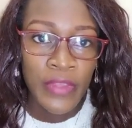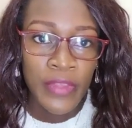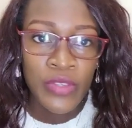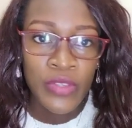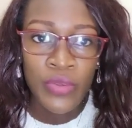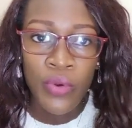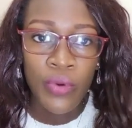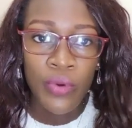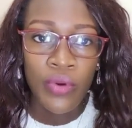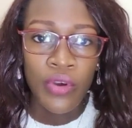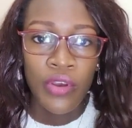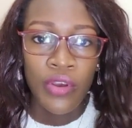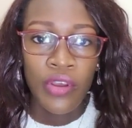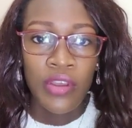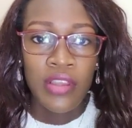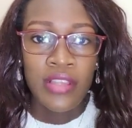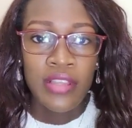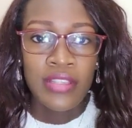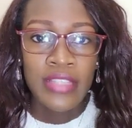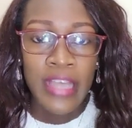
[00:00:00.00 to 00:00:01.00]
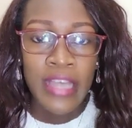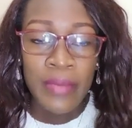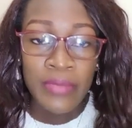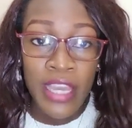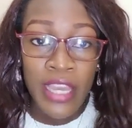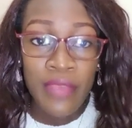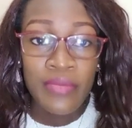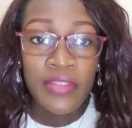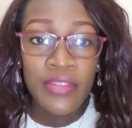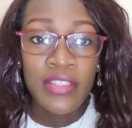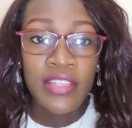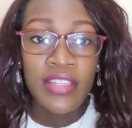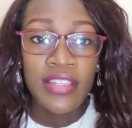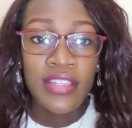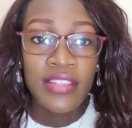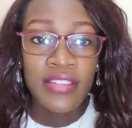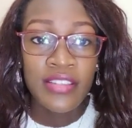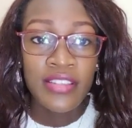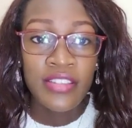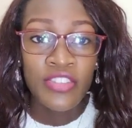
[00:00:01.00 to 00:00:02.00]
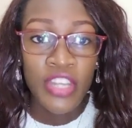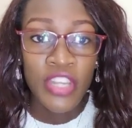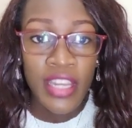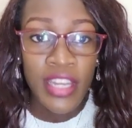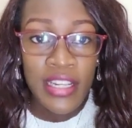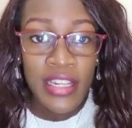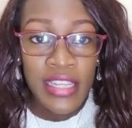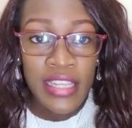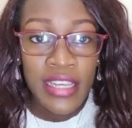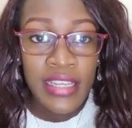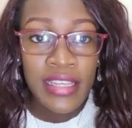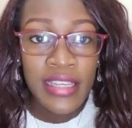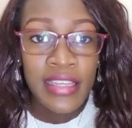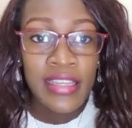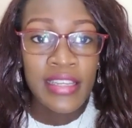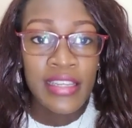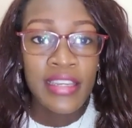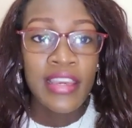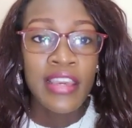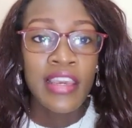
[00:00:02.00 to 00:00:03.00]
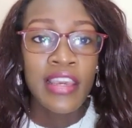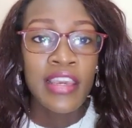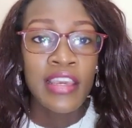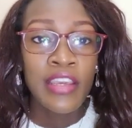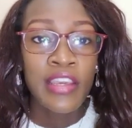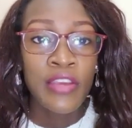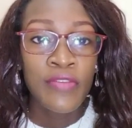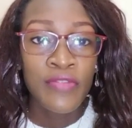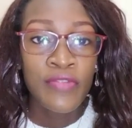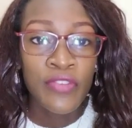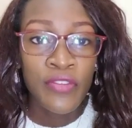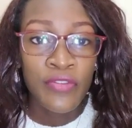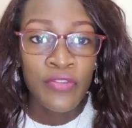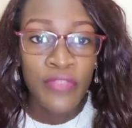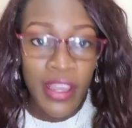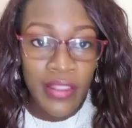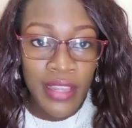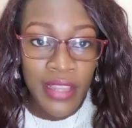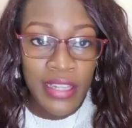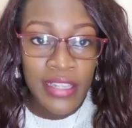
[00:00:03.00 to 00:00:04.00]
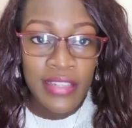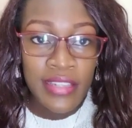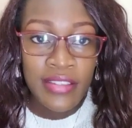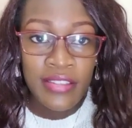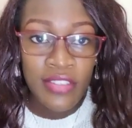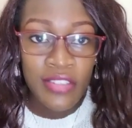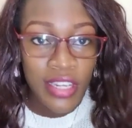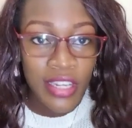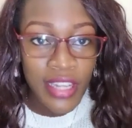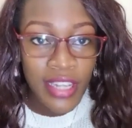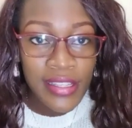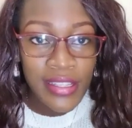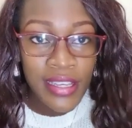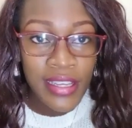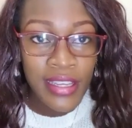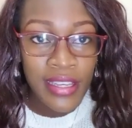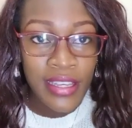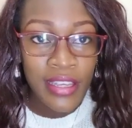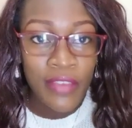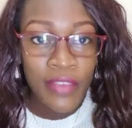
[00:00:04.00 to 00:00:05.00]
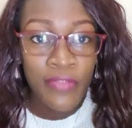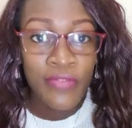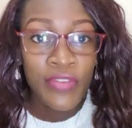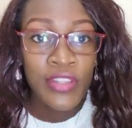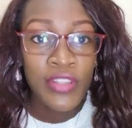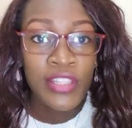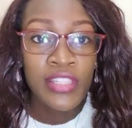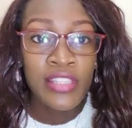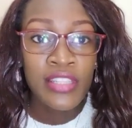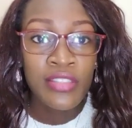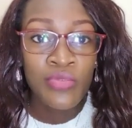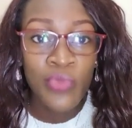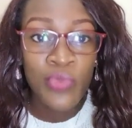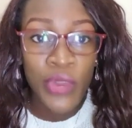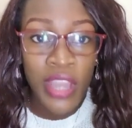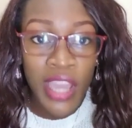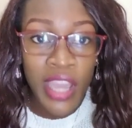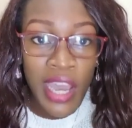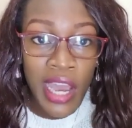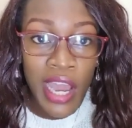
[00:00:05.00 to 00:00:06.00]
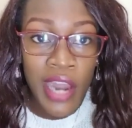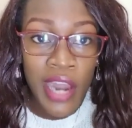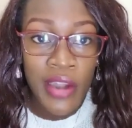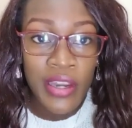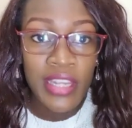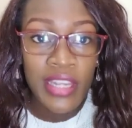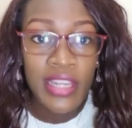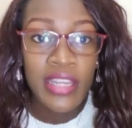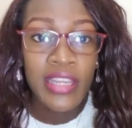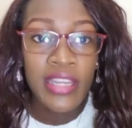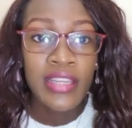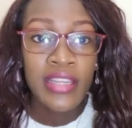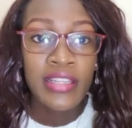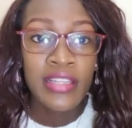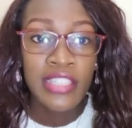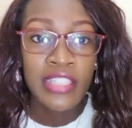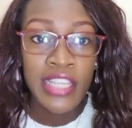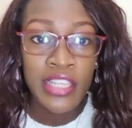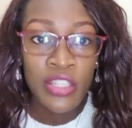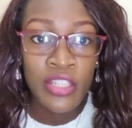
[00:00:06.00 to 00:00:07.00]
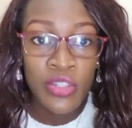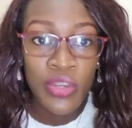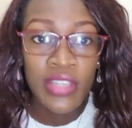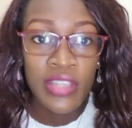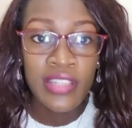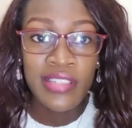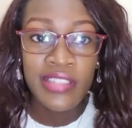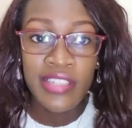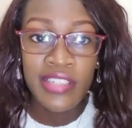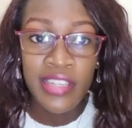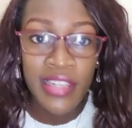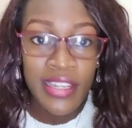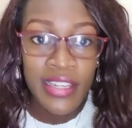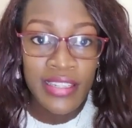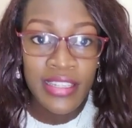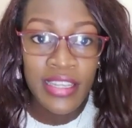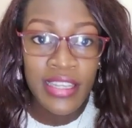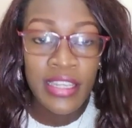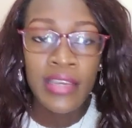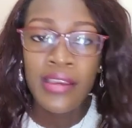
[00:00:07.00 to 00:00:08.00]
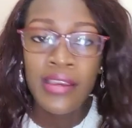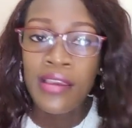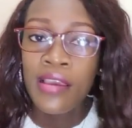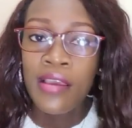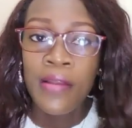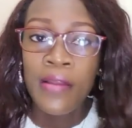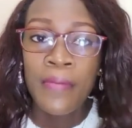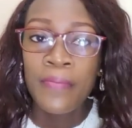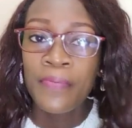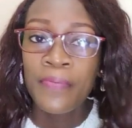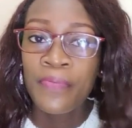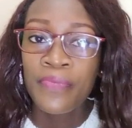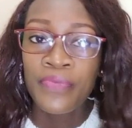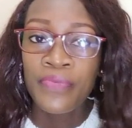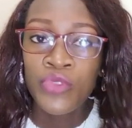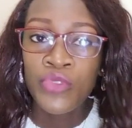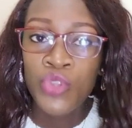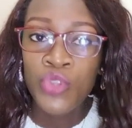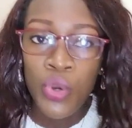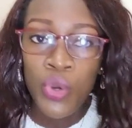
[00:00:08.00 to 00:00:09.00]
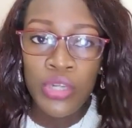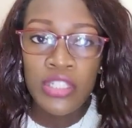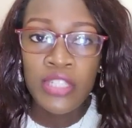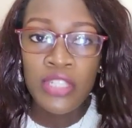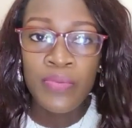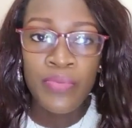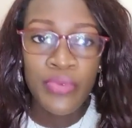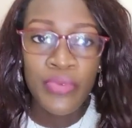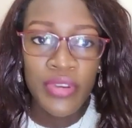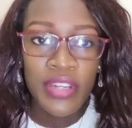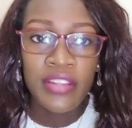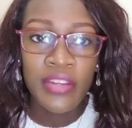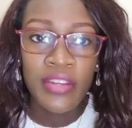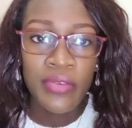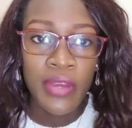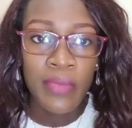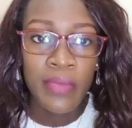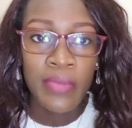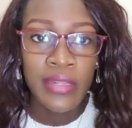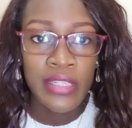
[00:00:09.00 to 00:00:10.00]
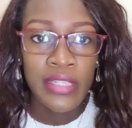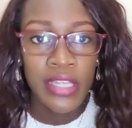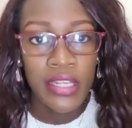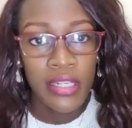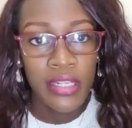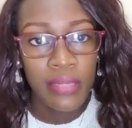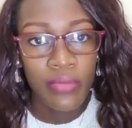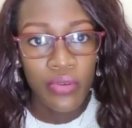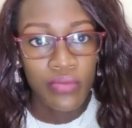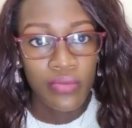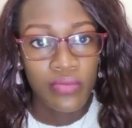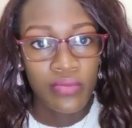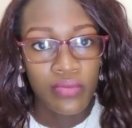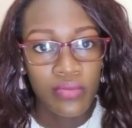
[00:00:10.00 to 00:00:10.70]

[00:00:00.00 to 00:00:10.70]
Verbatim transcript: So sometimes it is genetic. If you find that it's genetic, if it is recurring, just know it's genetic. Don't breed the rabbit anymore.